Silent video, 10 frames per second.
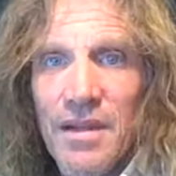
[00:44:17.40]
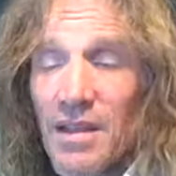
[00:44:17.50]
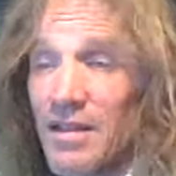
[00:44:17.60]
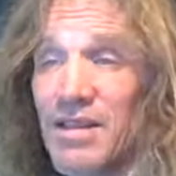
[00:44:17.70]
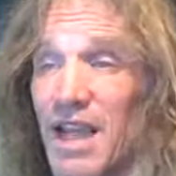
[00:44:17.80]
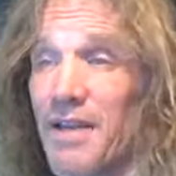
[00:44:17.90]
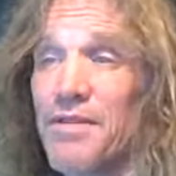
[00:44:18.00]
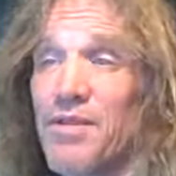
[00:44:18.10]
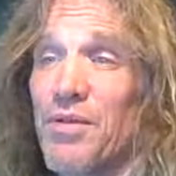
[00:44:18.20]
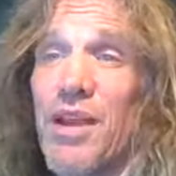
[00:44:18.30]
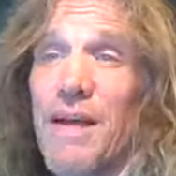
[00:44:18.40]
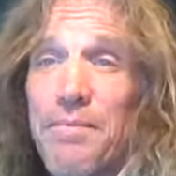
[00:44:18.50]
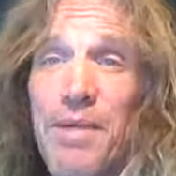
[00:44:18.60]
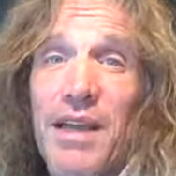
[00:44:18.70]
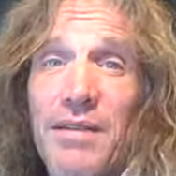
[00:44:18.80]
And that you have to do a
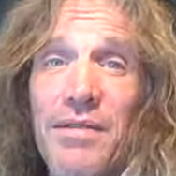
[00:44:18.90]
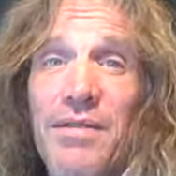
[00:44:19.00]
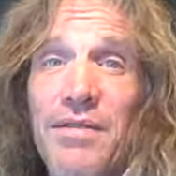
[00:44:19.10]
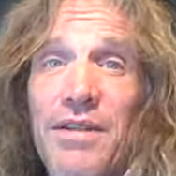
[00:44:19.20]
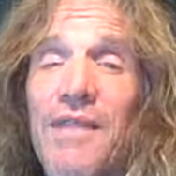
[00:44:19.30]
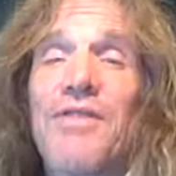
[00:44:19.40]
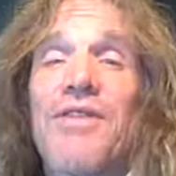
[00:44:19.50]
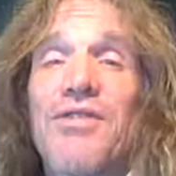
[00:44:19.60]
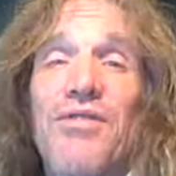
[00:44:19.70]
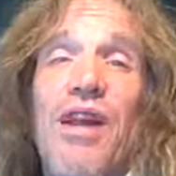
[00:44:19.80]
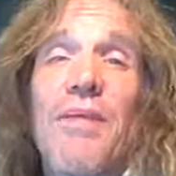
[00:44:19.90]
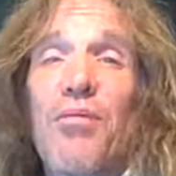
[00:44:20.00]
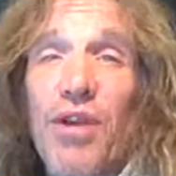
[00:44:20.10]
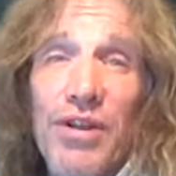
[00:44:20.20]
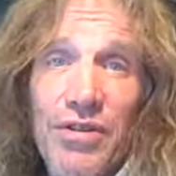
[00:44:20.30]
lot better. You have to describe
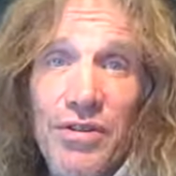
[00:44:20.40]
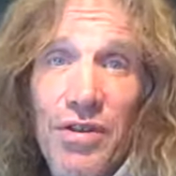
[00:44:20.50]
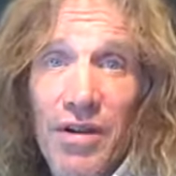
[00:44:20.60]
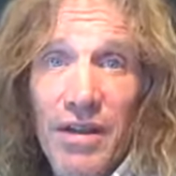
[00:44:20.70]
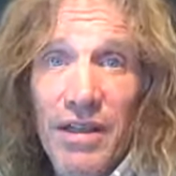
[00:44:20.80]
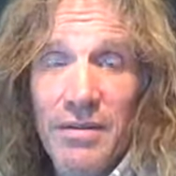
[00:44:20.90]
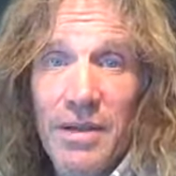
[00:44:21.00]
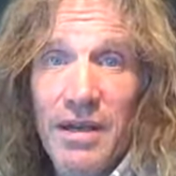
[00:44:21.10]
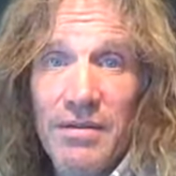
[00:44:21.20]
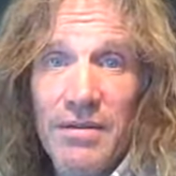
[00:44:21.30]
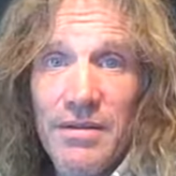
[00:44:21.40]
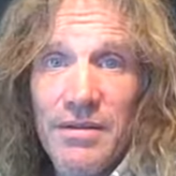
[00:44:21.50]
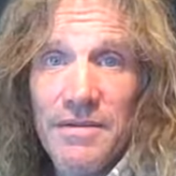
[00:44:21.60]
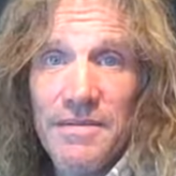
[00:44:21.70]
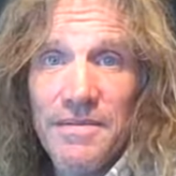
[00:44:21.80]
what you're talking about.
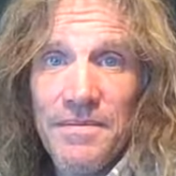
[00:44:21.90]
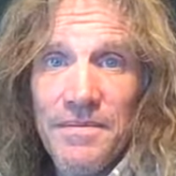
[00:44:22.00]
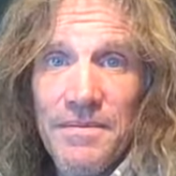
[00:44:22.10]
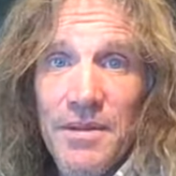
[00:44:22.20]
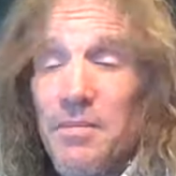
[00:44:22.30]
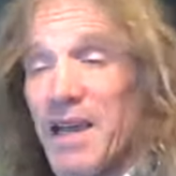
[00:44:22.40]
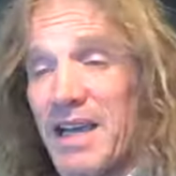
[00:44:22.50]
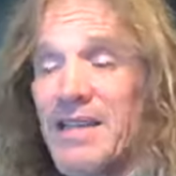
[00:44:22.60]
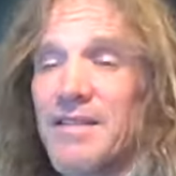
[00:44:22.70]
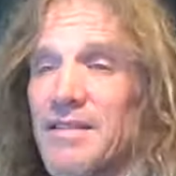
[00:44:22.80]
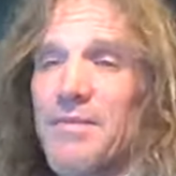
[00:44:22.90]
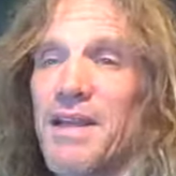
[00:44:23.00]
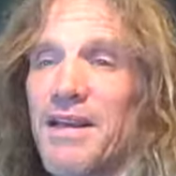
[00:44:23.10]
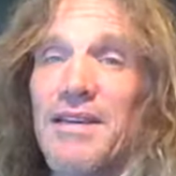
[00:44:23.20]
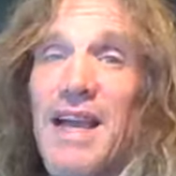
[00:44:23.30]
The mechanism
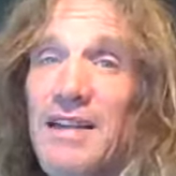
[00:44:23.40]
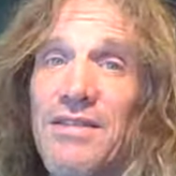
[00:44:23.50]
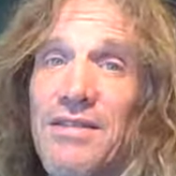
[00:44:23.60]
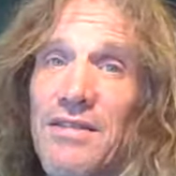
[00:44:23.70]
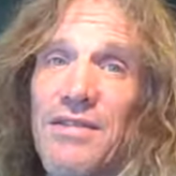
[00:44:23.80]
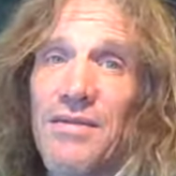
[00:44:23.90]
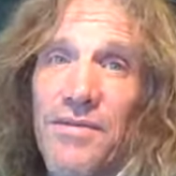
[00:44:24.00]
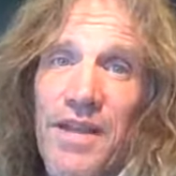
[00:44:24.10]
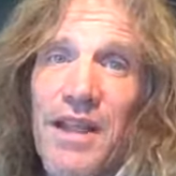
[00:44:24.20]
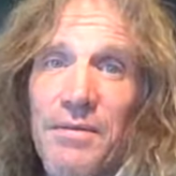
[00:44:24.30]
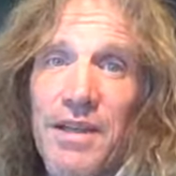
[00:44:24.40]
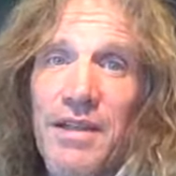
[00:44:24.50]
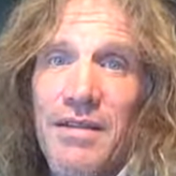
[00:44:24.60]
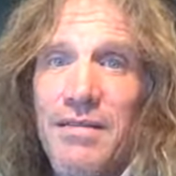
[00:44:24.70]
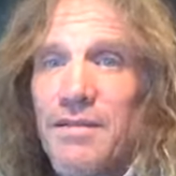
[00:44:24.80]
that attaches us to
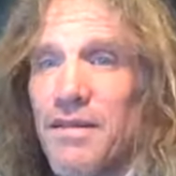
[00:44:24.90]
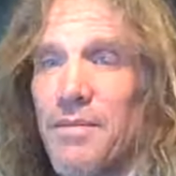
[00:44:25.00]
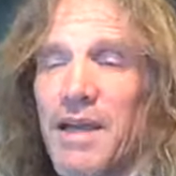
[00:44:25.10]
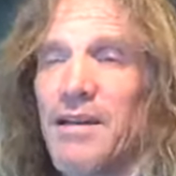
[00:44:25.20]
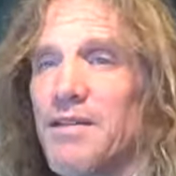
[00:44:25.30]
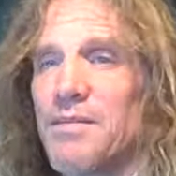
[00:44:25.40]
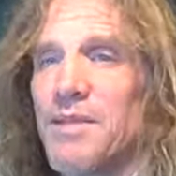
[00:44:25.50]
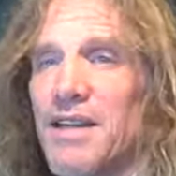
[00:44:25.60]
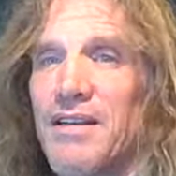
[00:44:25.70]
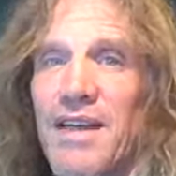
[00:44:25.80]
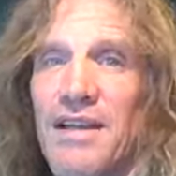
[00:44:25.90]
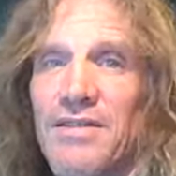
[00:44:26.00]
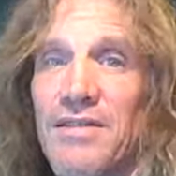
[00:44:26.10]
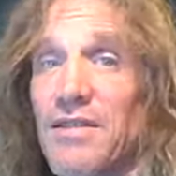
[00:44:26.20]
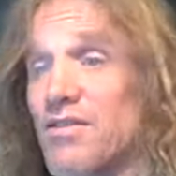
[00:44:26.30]
family, the mechanism that
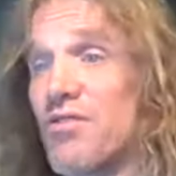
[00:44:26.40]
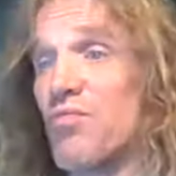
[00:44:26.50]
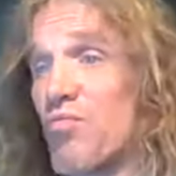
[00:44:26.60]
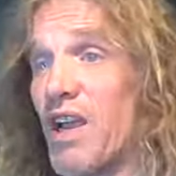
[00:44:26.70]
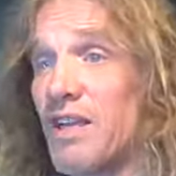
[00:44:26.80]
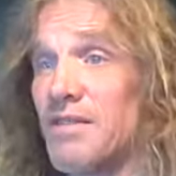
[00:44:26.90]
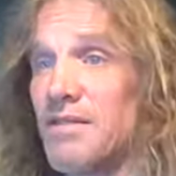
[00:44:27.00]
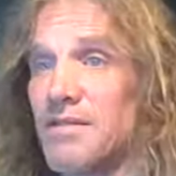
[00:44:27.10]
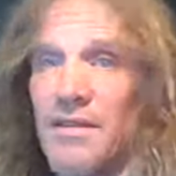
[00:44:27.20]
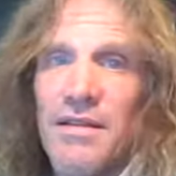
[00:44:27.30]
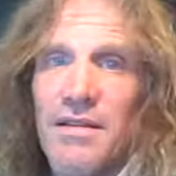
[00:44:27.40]
attaches us to race,